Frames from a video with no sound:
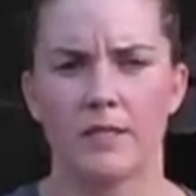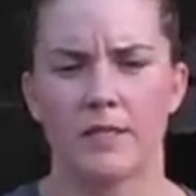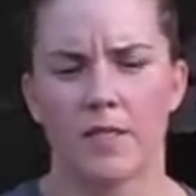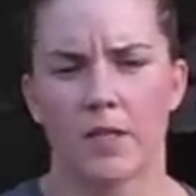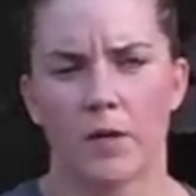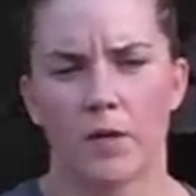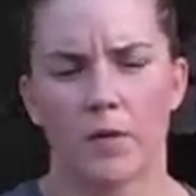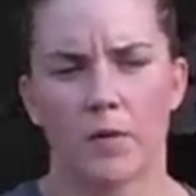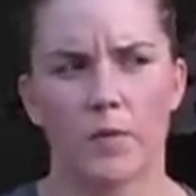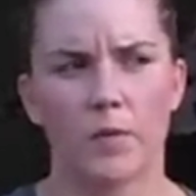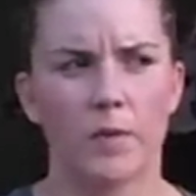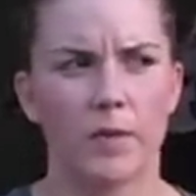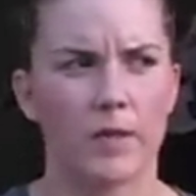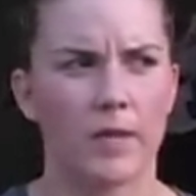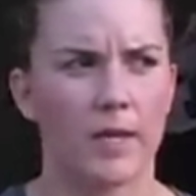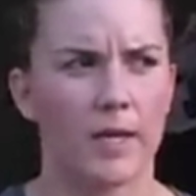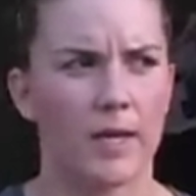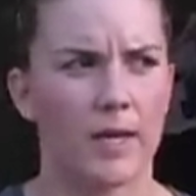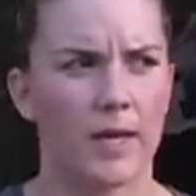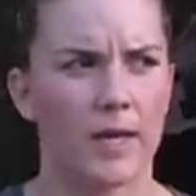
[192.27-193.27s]
so
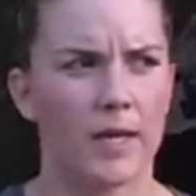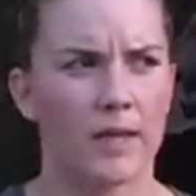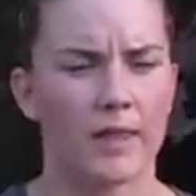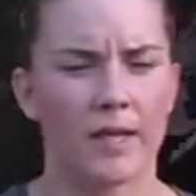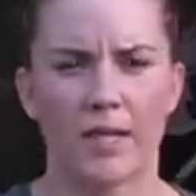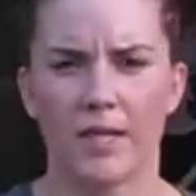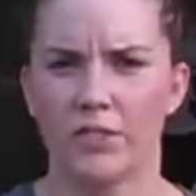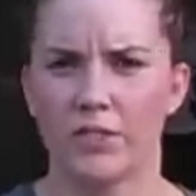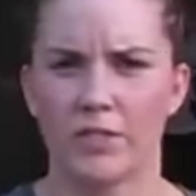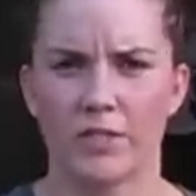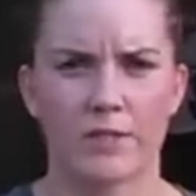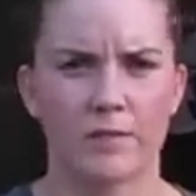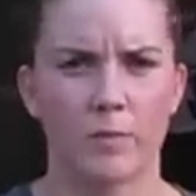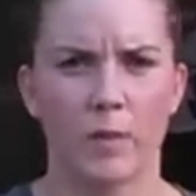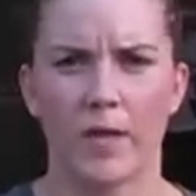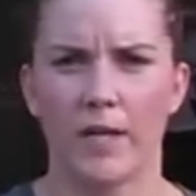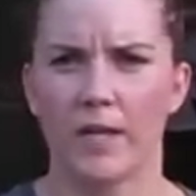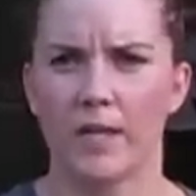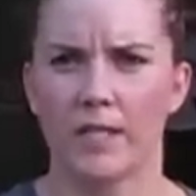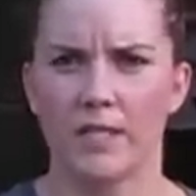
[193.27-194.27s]
I think I just
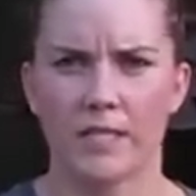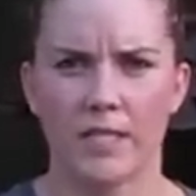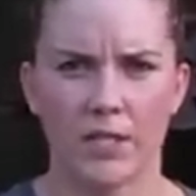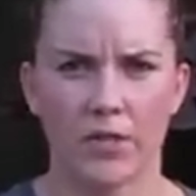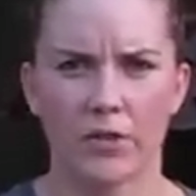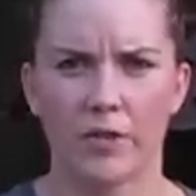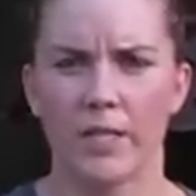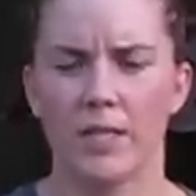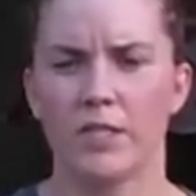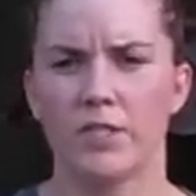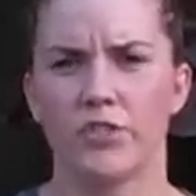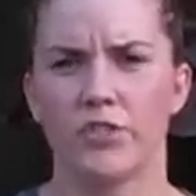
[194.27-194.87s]
want to continue to get